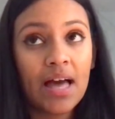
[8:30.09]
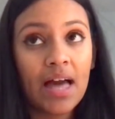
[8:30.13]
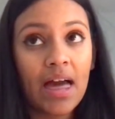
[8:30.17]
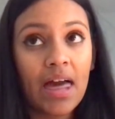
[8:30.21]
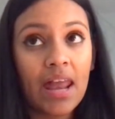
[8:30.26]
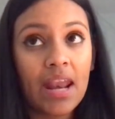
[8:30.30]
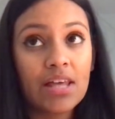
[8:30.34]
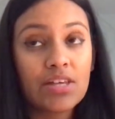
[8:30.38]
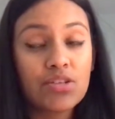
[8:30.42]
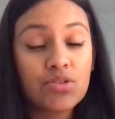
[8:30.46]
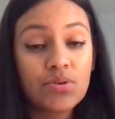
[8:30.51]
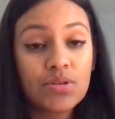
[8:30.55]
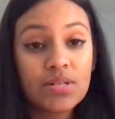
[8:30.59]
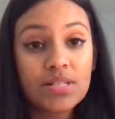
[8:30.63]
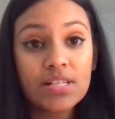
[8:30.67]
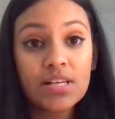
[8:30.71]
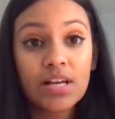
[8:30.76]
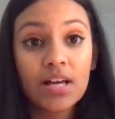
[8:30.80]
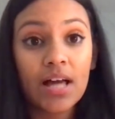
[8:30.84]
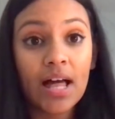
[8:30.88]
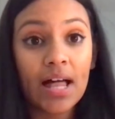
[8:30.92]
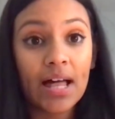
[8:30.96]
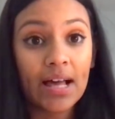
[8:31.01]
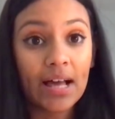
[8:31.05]
And as soon as
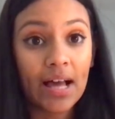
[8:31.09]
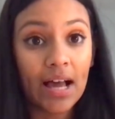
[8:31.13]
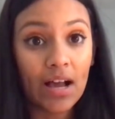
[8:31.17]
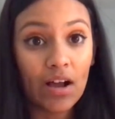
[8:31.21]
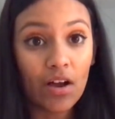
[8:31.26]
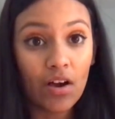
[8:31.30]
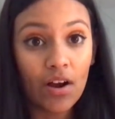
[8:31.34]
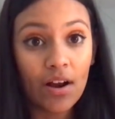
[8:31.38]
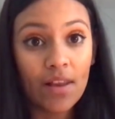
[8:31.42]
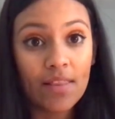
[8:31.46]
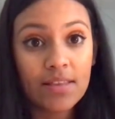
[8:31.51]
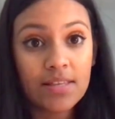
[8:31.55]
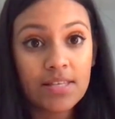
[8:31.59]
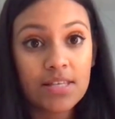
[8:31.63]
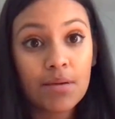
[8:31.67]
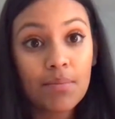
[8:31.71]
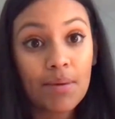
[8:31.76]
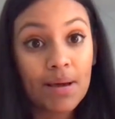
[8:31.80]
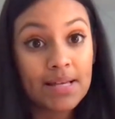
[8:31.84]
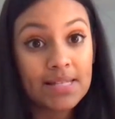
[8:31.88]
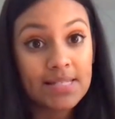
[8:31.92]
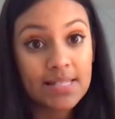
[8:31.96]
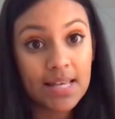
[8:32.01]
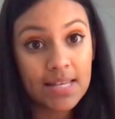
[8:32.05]
I got out of the tub,
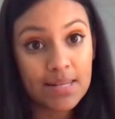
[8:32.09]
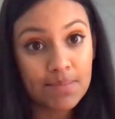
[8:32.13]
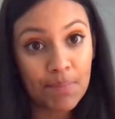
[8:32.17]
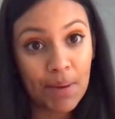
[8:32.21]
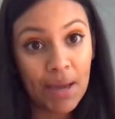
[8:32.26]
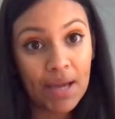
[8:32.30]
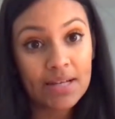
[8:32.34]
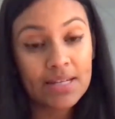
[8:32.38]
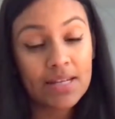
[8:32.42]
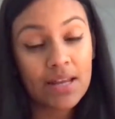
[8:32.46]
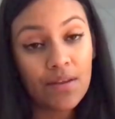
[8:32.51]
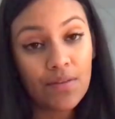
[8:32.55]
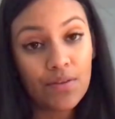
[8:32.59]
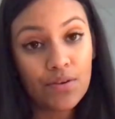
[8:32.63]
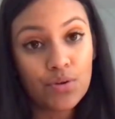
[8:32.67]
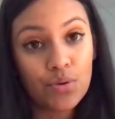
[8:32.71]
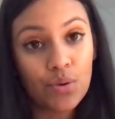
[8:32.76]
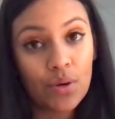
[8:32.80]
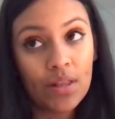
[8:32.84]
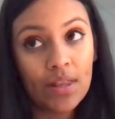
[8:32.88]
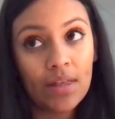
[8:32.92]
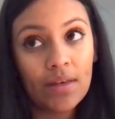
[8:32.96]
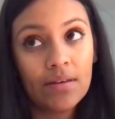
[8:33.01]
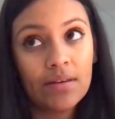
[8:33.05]
I sat back down in the
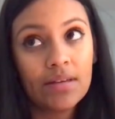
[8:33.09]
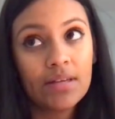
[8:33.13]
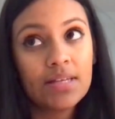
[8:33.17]
toilet.